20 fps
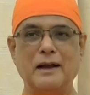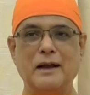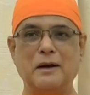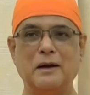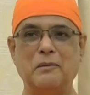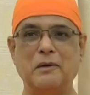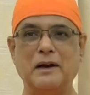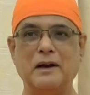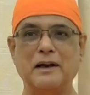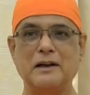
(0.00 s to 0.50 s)

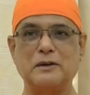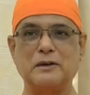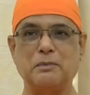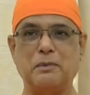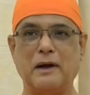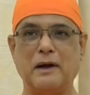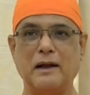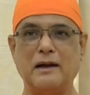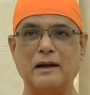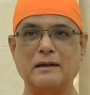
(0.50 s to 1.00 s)
will
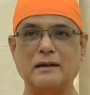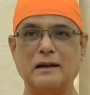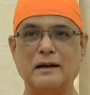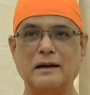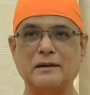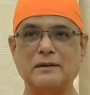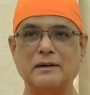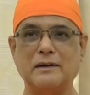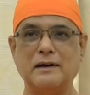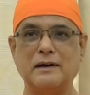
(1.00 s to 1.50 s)
inspire the
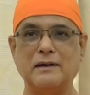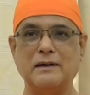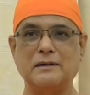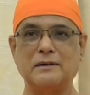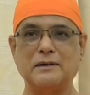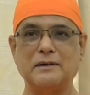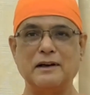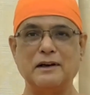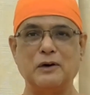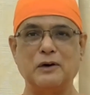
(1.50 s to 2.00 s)
listeners
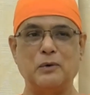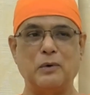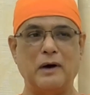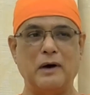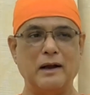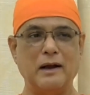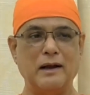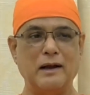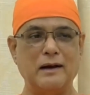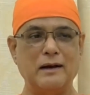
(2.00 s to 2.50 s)
to
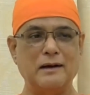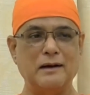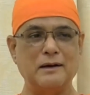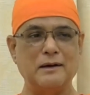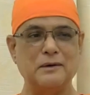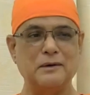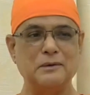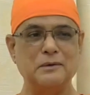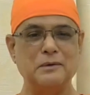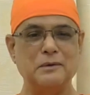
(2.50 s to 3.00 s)
inquire
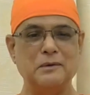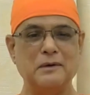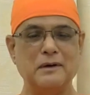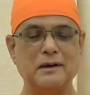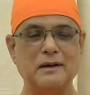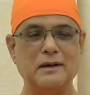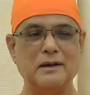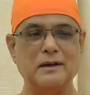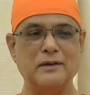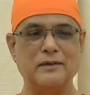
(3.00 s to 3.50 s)
into
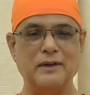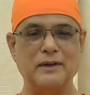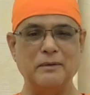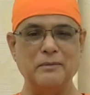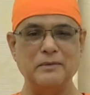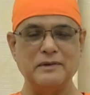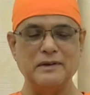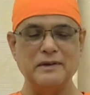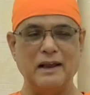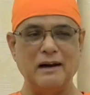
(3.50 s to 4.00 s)

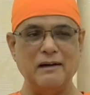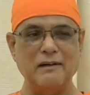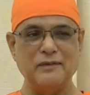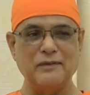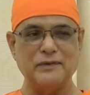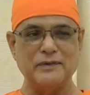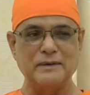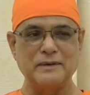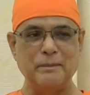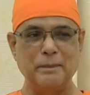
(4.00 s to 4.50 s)

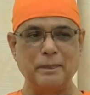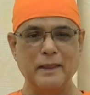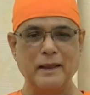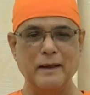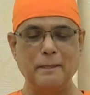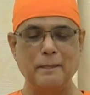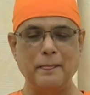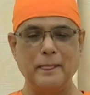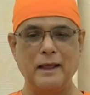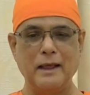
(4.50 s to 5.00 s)
themselves
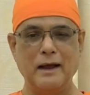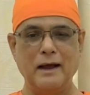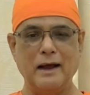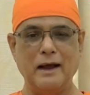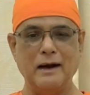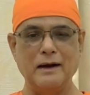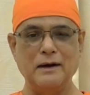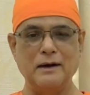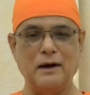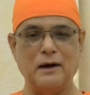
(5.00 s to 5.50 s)

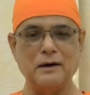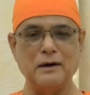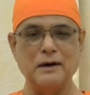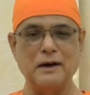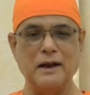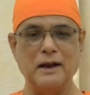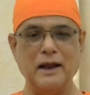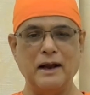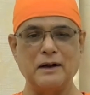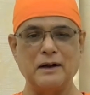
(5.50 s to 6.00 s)
and
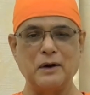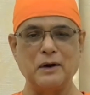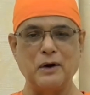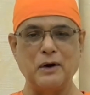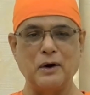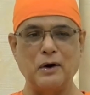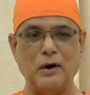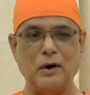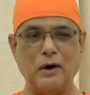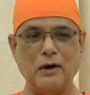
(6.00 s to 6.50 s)
not
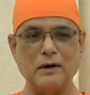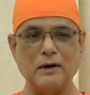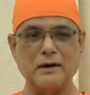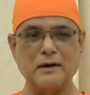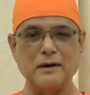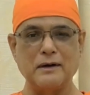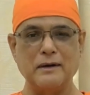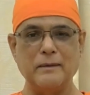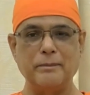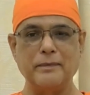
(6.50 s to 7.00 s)
get
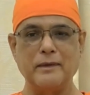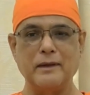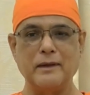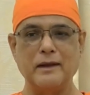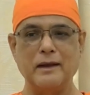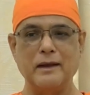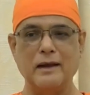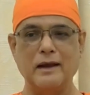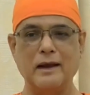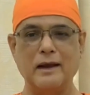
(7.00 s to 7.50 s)
caught
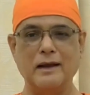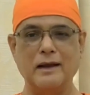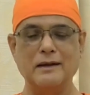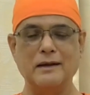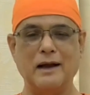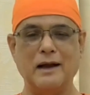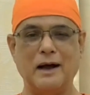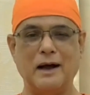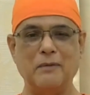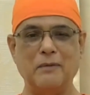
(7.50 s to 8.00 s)
in
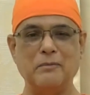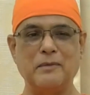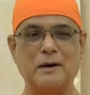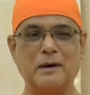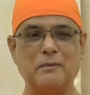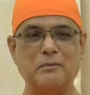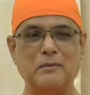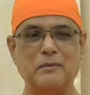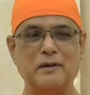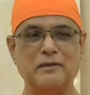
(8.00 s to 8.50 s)
the
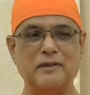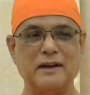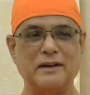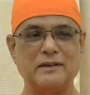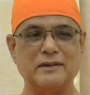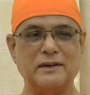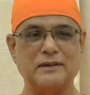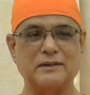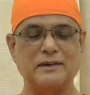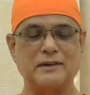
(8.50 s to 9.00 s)
humdrum of
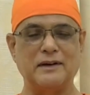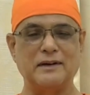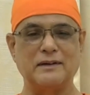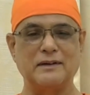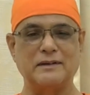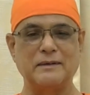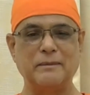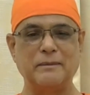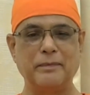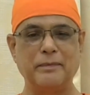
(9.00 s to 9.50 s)

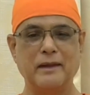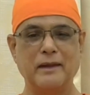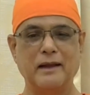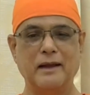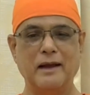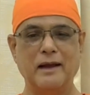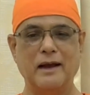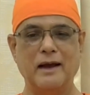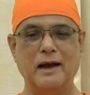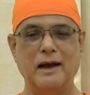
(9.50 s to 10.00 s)
existence,
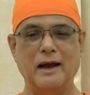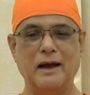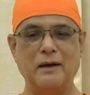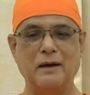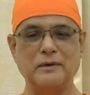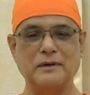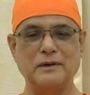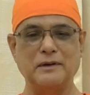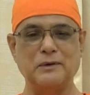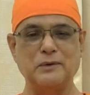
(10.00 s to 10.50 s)

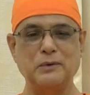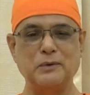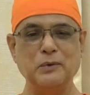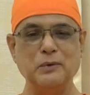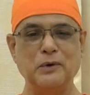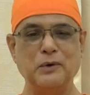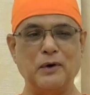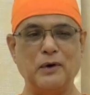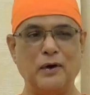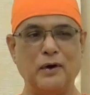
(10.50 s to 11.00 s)
which is
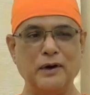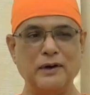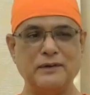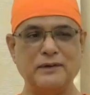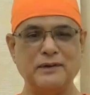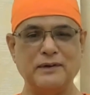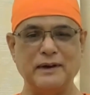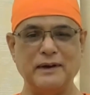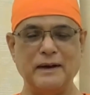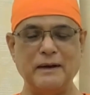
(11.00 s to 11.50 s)
too
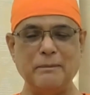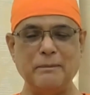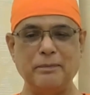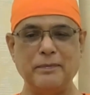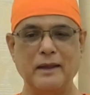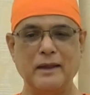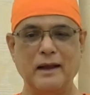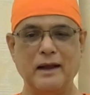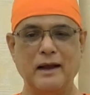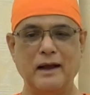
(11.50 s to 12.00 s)
noisy,
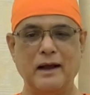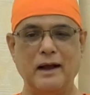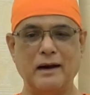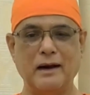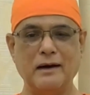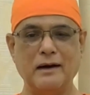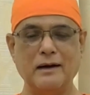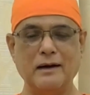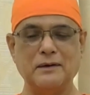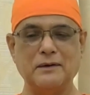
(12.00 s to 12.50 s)

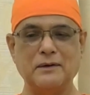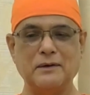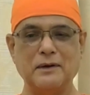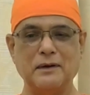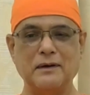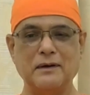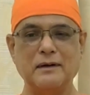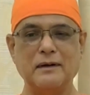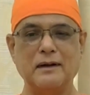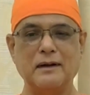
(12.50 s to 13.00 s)
and
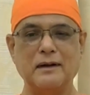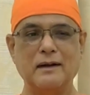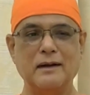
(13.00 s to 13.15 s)
listen